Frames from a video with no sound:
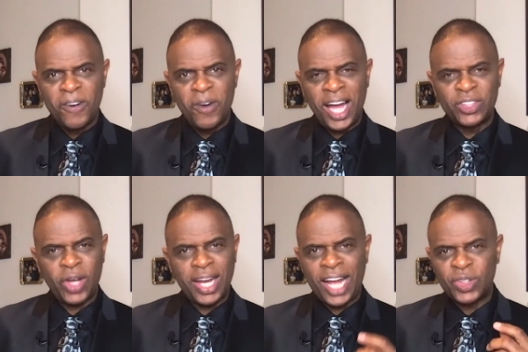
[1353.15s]
I
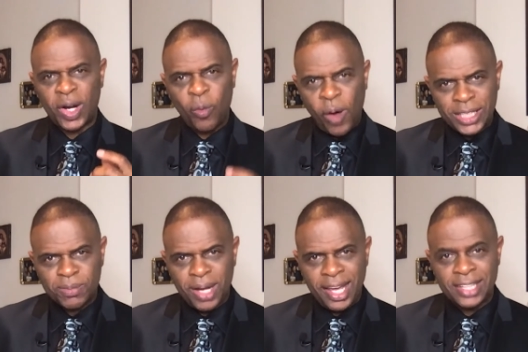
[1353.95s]
try, I try to
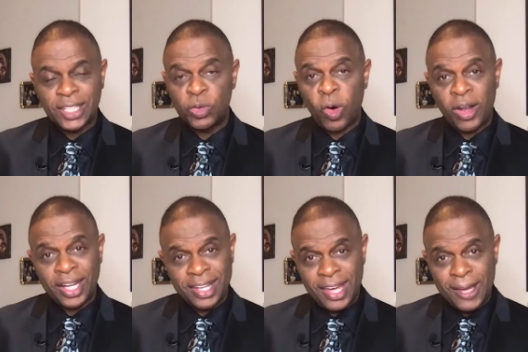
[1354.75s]
wash my hands. I do all
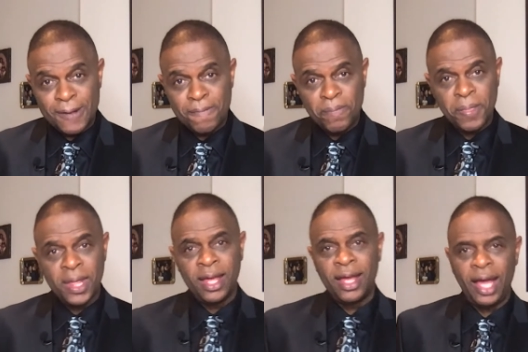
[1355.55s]
I can.
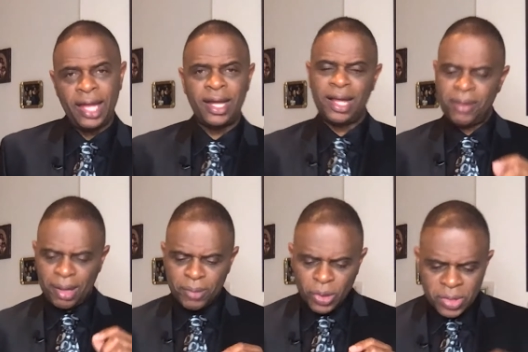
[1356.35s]
And, and
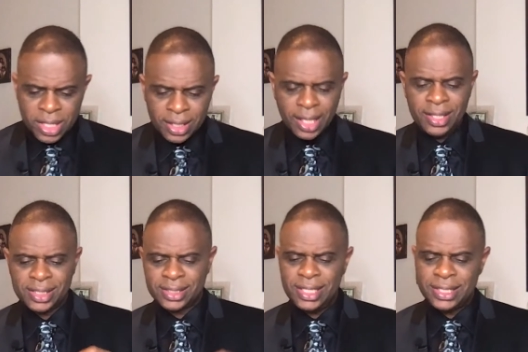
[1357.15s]
I'm learning in
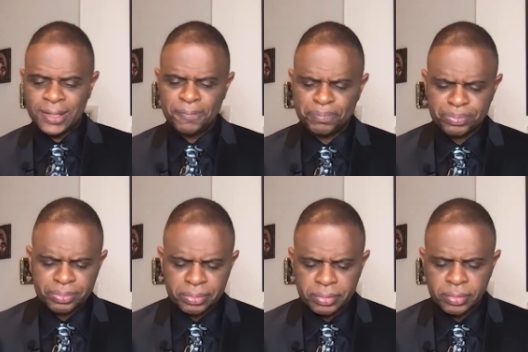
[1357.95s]
this season
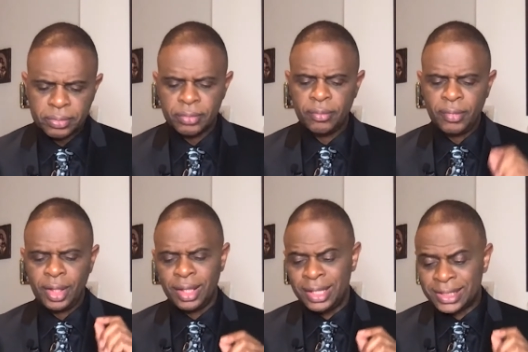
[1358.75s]

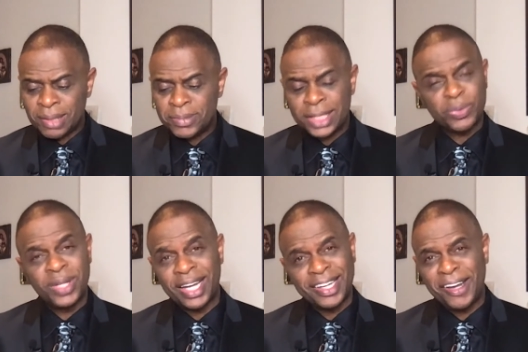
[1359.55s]
that sometimes we're
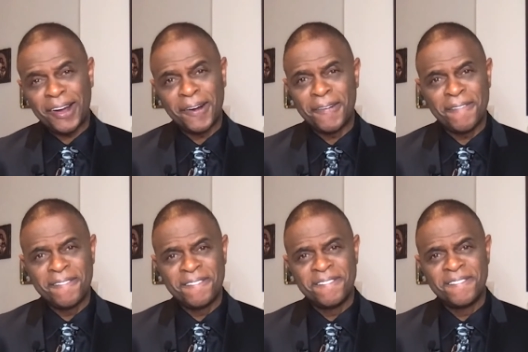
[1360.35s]
not care.
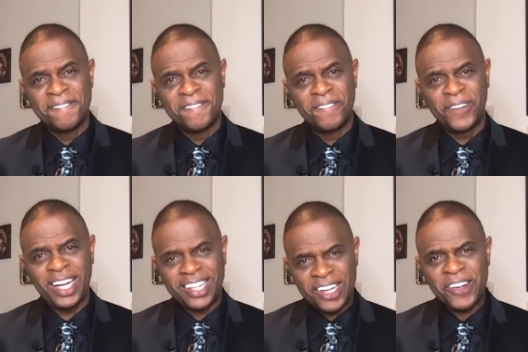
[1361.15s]
We're
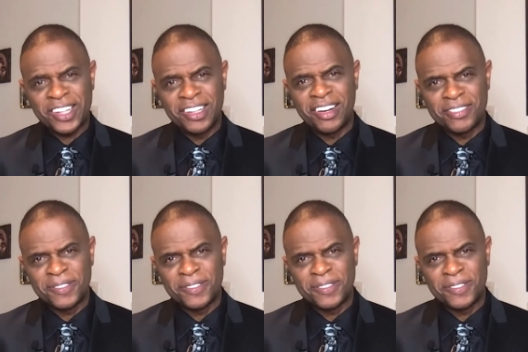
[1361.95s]
not caring enough,